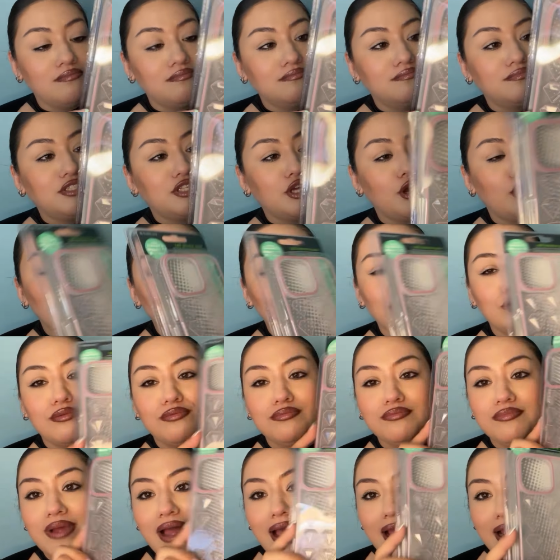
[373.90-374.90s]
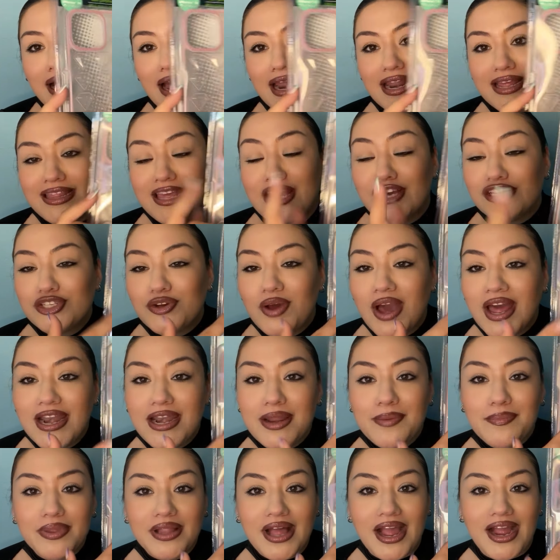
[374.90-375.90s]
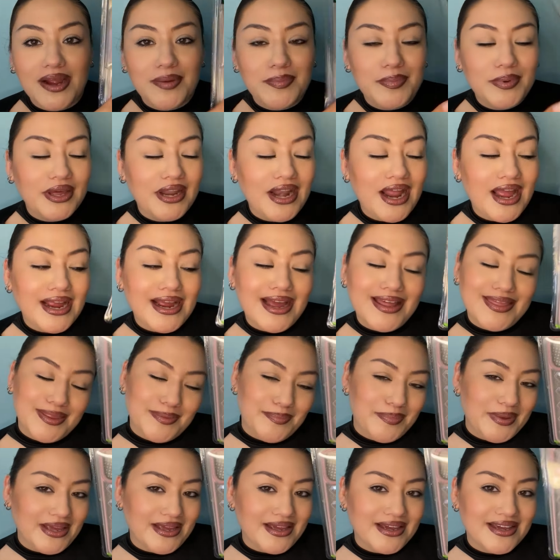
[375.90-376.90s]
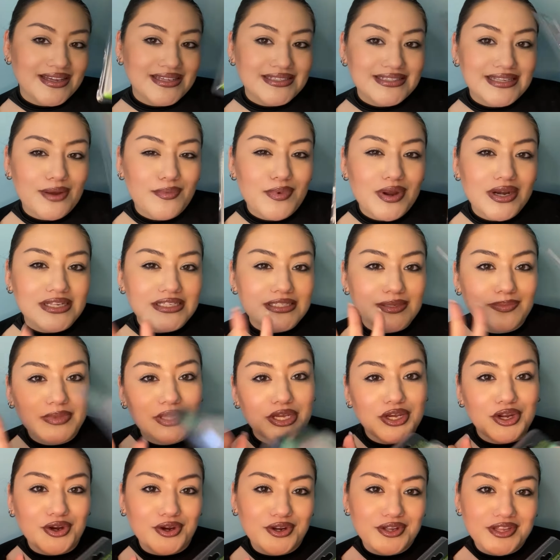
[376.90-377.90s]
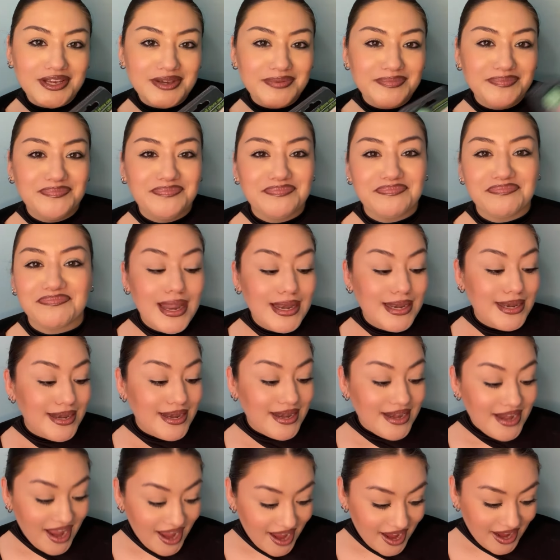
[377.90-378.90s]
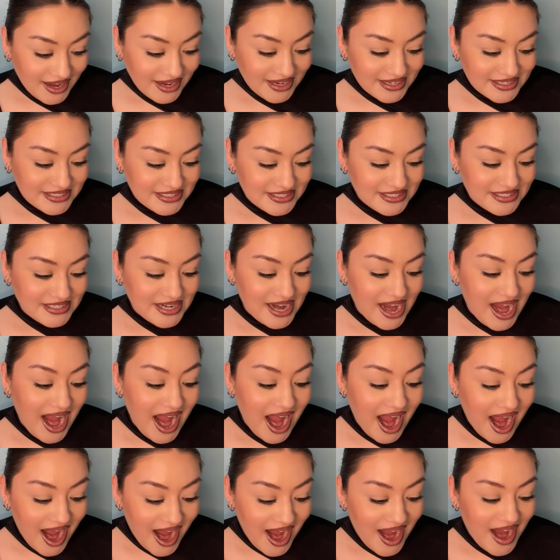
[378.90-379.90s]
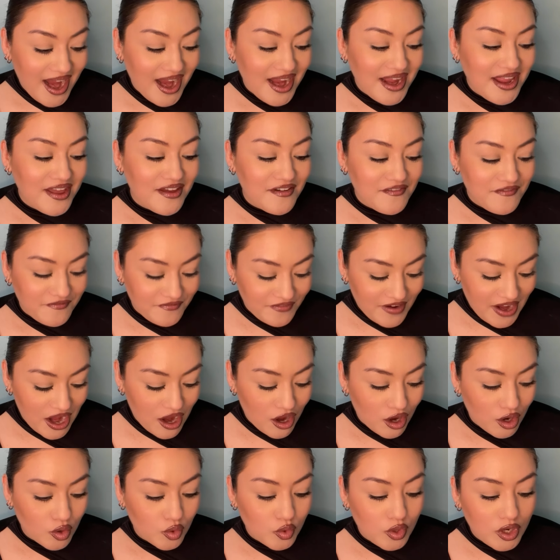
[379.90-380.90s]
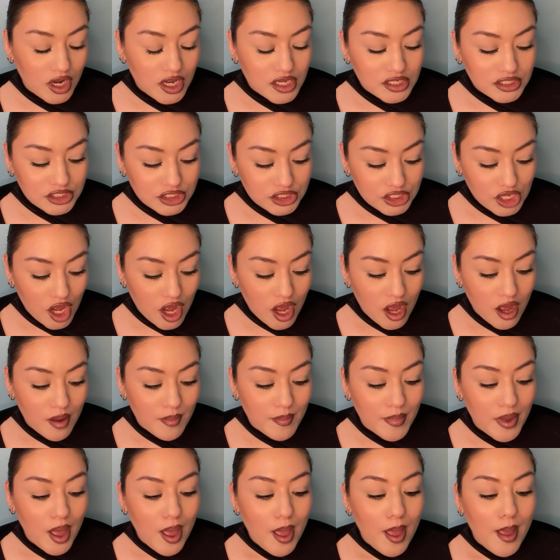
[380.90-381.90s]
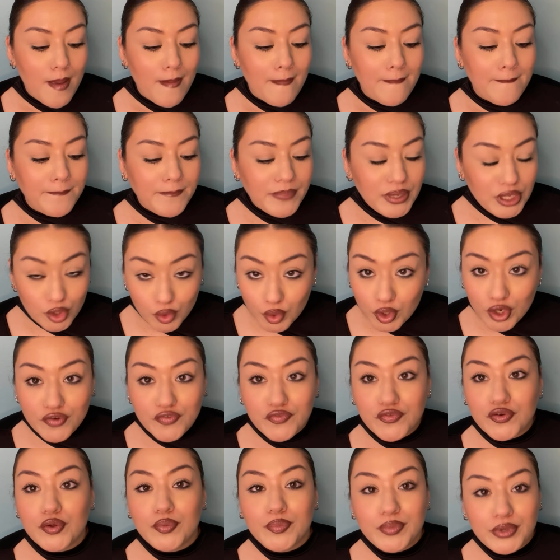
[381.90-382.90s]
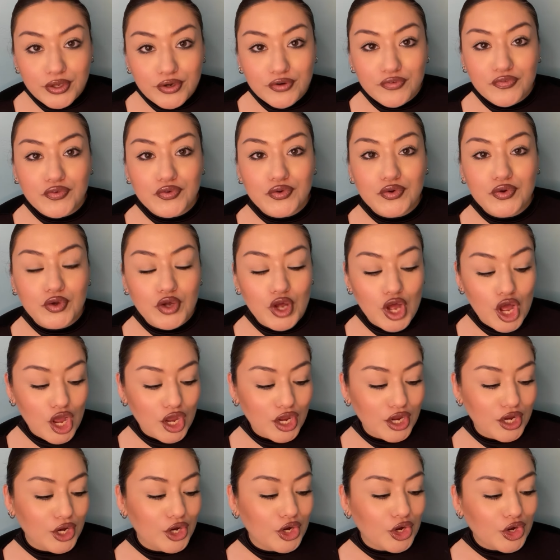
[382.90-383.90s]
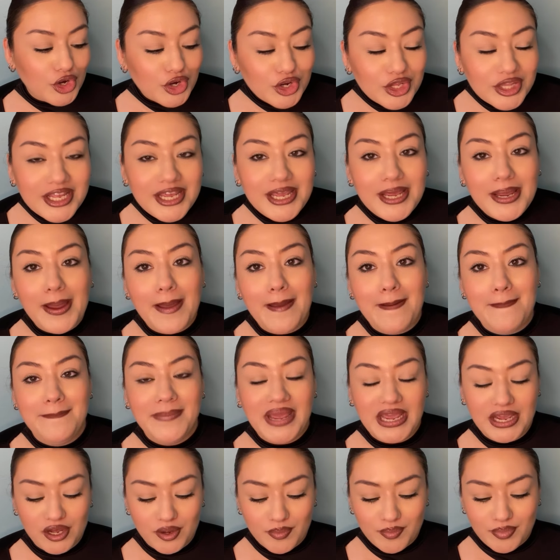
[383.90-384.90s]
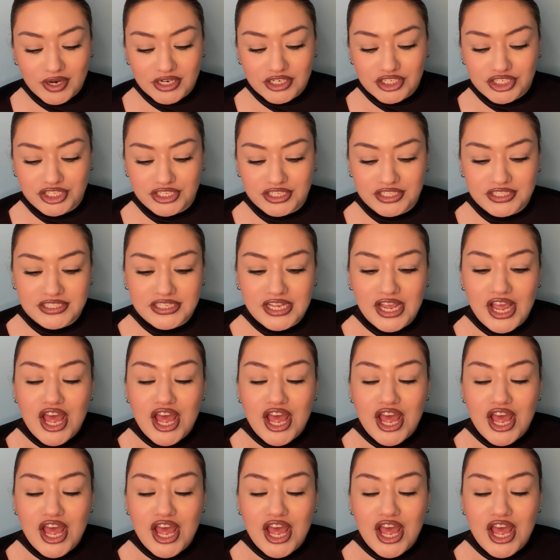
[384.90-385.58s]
So I got it. They also had it in black, but I got the pink because I wanted something girly. Next, I found some beautiful, beautiful girly makeup brushes.